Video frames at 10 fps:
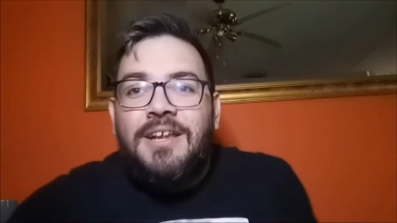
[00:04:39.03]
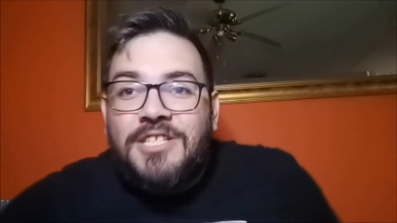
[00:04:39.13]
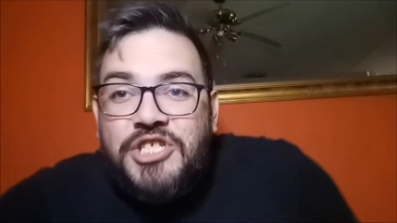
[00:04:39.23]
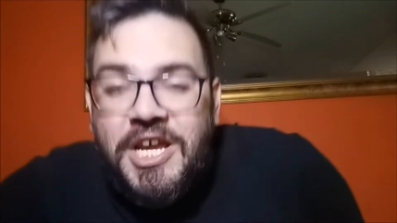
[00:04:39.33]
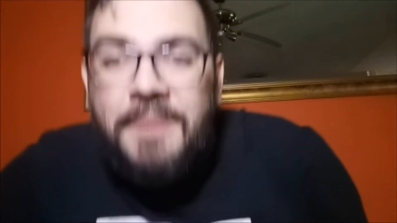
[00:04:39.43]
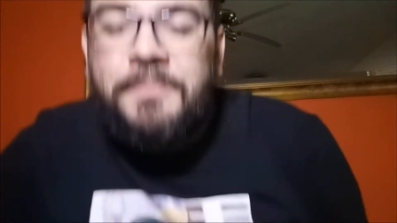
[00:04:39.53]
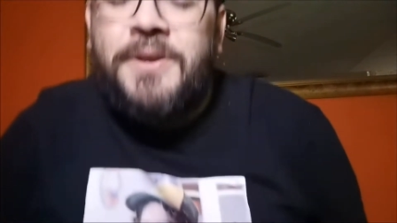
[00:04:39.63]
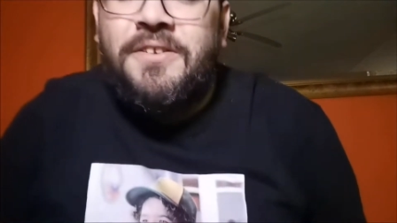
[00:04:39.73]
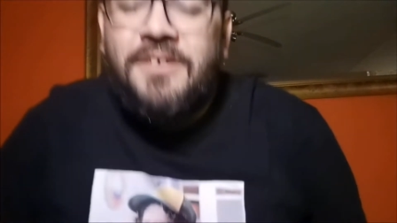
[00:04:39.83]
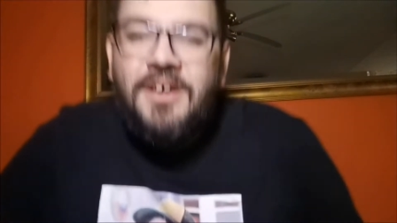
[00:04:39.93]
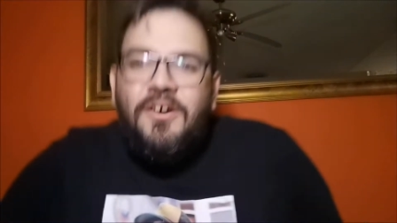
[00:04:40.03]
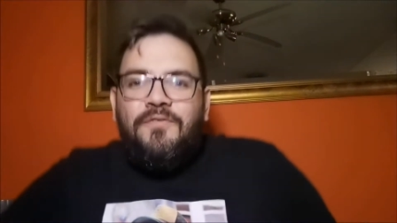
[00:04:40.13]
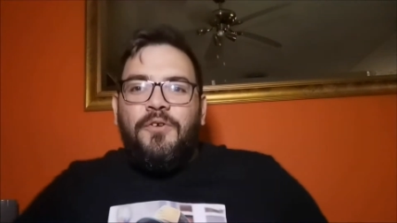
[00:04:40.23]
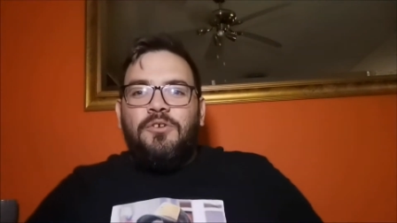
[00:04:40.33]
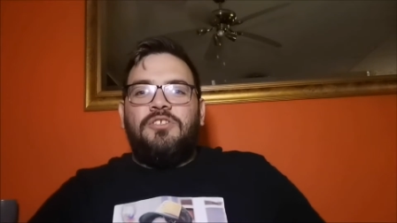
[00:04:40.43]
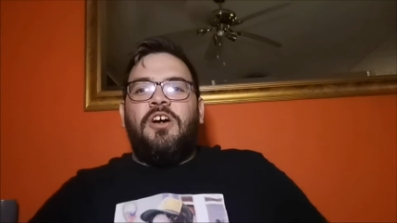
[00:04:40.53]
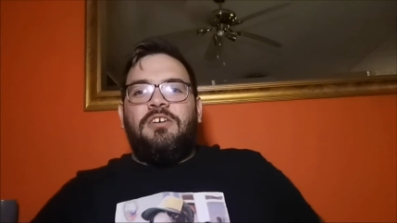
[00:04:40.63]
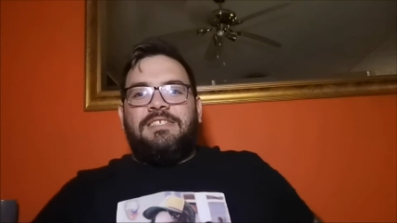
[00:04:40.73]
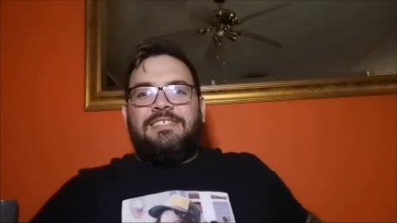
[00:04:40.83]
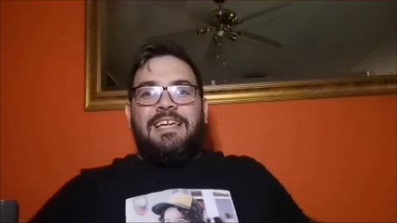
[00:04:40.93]
Champion, for
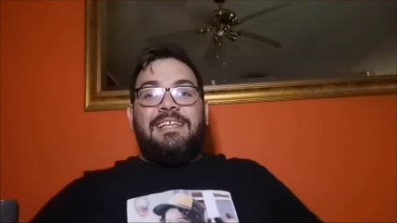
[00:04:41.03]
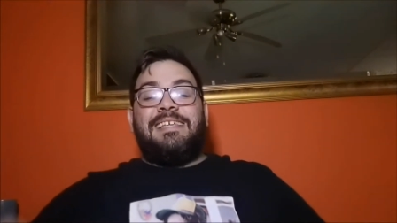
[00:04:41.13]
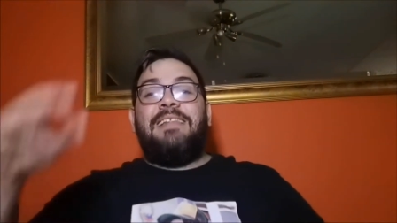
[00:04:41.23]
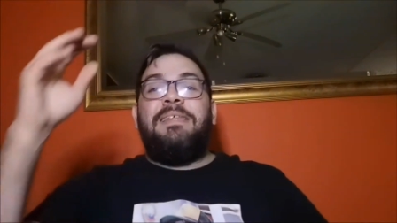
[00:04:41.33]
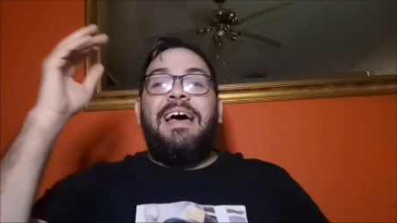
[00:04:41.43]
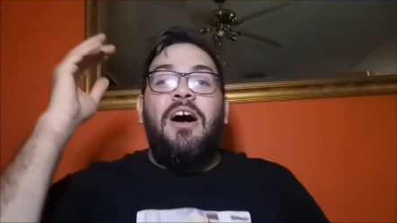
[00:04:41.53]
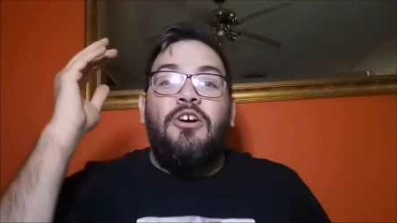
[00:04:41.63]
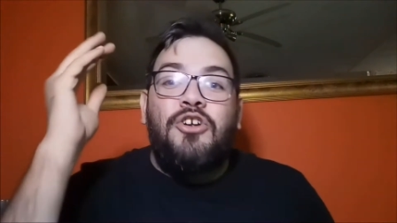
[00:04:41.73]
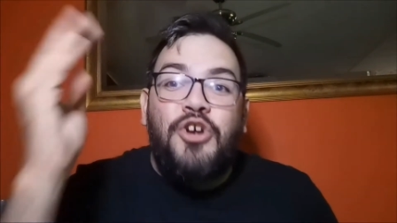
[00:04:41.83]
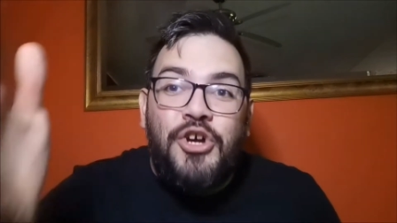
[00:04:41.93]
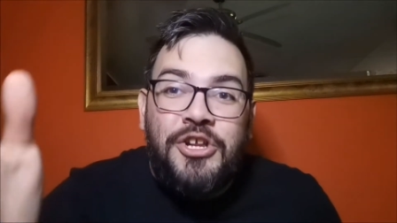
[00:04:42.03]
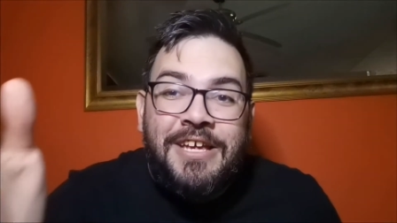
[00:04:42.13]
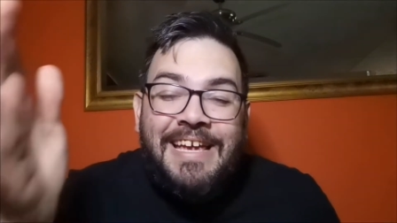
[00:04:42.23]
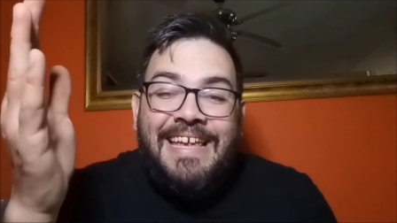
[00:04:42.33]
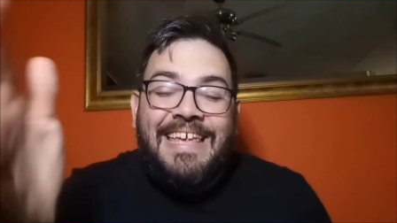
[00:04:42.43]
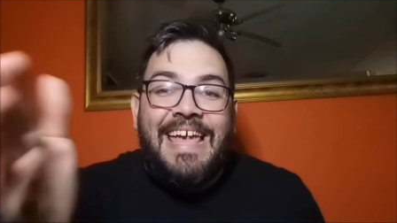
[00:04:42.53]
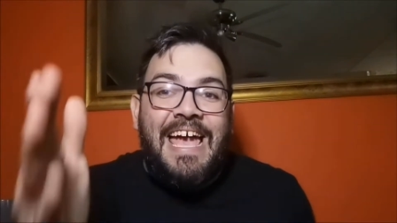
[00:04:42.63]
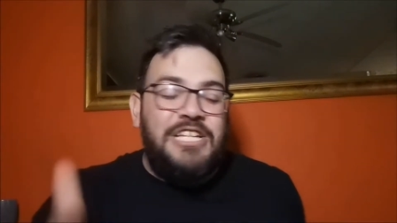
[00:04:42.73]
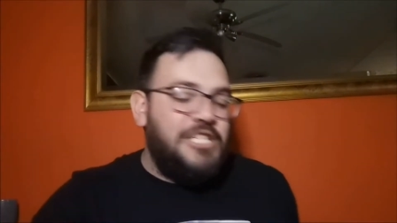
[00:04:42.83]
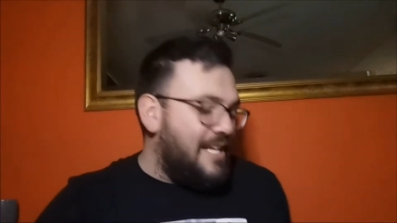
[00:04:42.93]
God's sakes. That's how good he
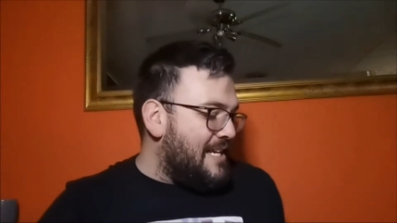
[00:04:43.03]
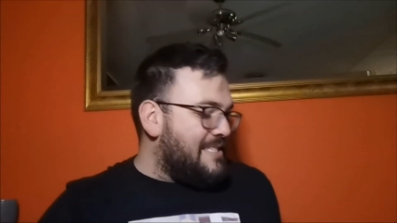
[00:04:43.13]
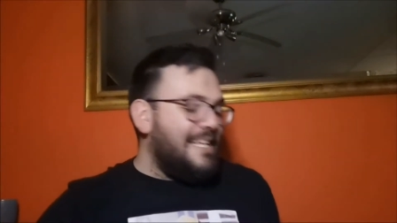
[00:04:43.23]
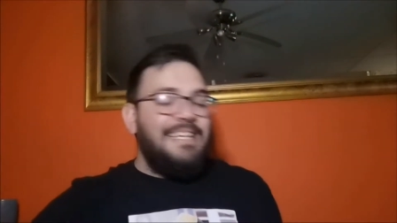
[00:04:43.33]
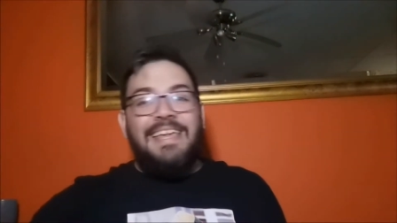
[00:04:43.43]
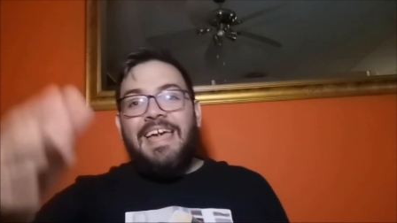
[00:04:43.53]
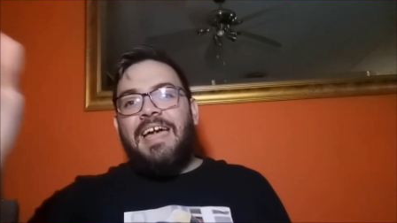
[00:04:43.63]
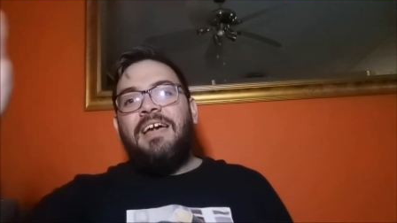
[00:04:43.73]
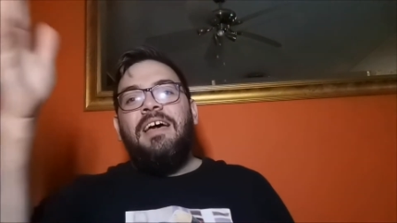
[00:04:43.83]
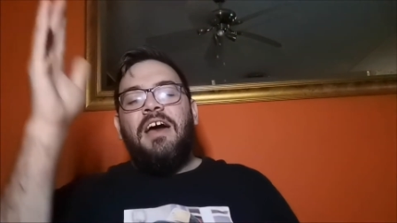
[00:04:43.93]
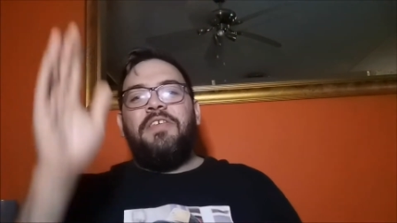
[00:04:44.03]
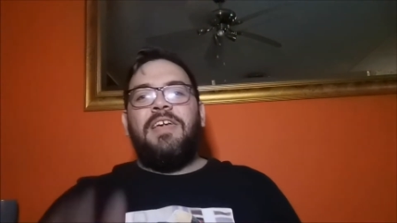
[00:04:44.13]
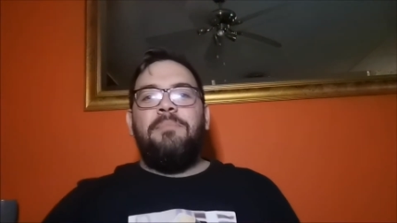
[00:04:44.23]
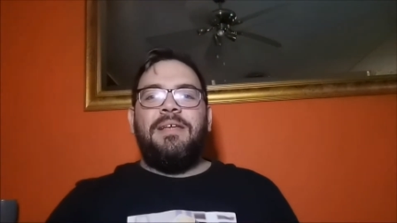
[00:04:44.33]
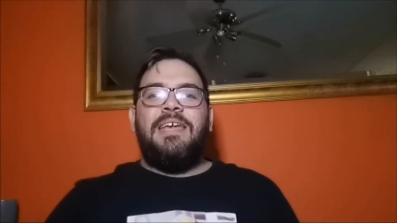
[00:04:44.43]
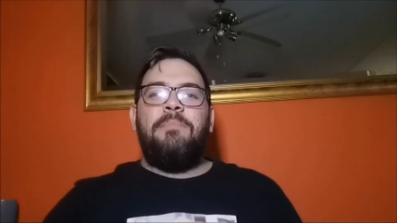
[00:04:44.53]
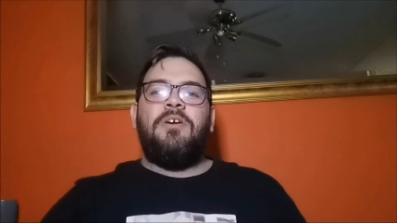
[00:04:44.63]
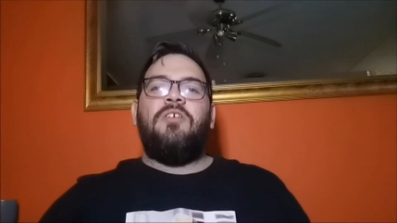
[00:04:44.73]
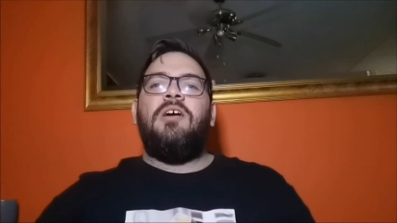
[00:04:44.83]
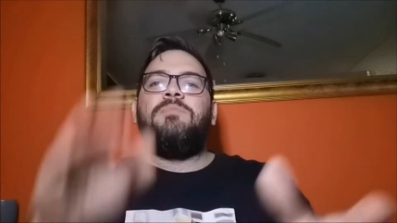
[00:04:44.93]
actually is. And yeah, I think him and Cameron
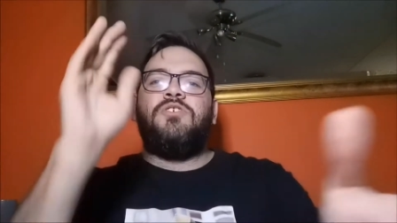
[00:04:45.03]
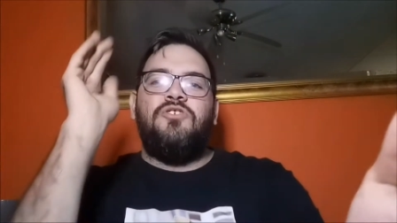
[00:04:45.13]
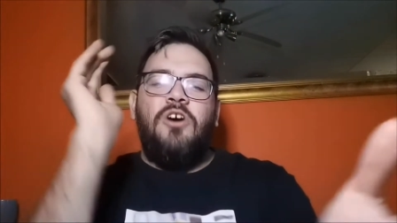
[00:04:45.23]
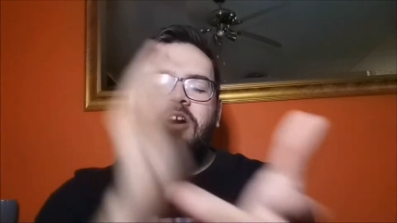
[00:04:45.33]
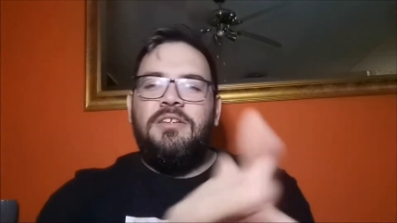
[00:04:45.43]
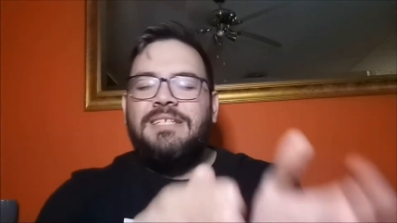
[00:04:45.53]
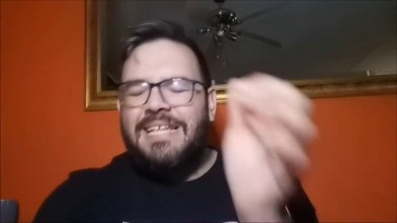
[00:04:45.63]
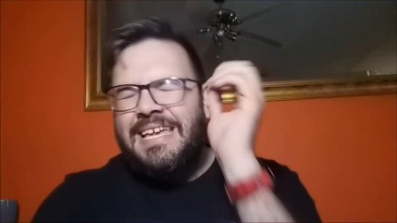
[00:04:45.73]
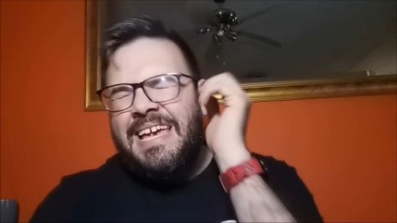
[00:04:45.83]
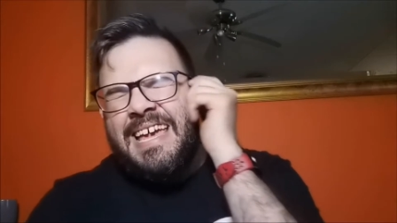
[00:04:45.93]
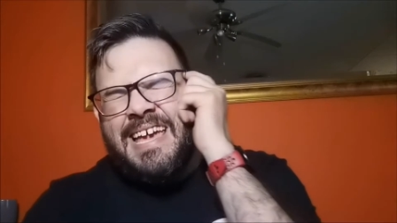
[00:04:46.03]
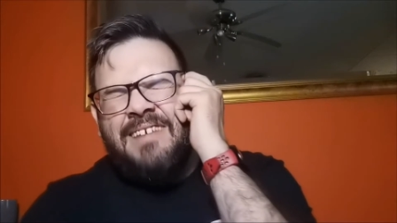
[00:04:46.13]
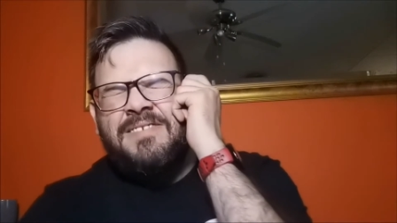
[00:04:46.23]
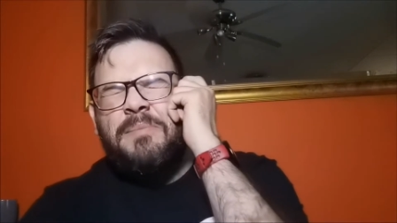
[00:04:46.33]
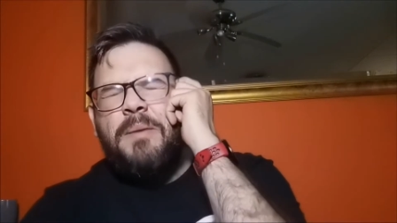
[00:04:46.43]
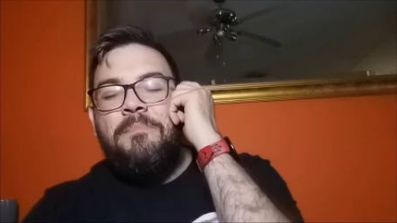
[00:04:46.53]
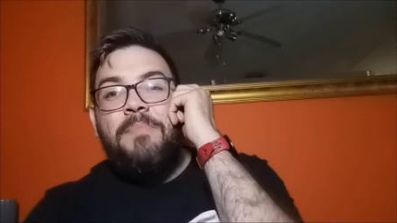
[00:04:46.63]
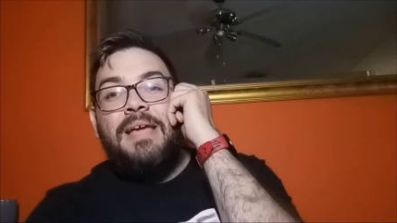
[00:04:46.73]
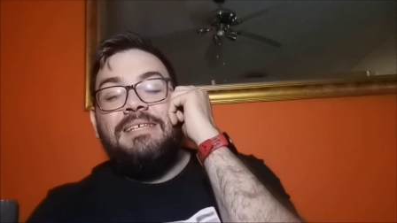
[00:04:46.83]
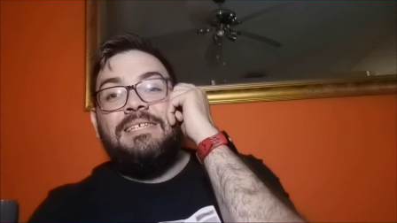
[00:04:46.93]
Grimes could honestly have some
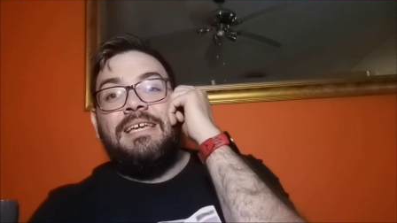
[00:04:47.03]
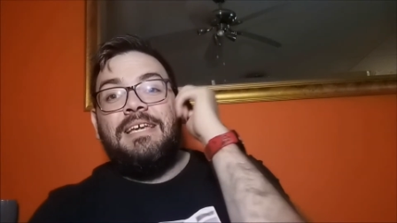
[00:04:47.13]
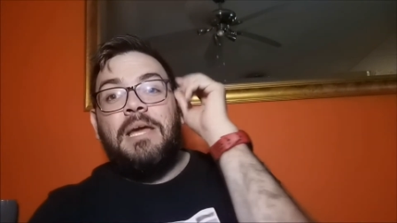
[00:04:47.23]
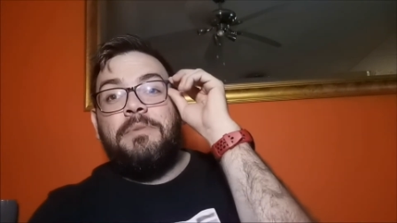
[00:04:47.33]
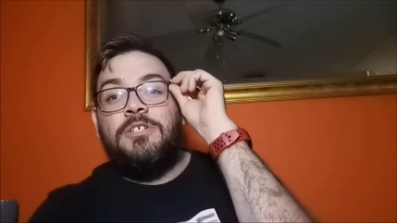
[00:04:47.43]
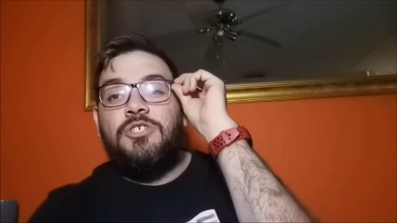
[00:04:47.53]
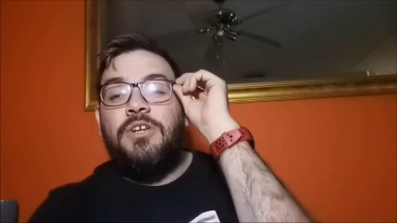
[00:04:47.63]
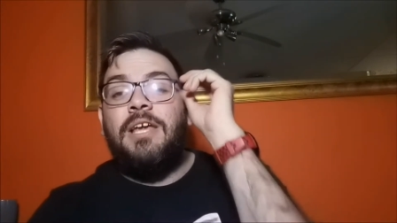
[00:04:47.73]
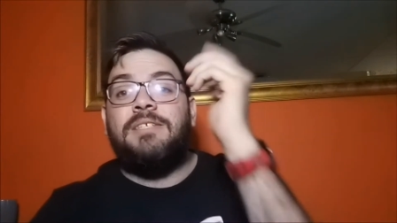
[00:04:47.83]
amazing chemistry and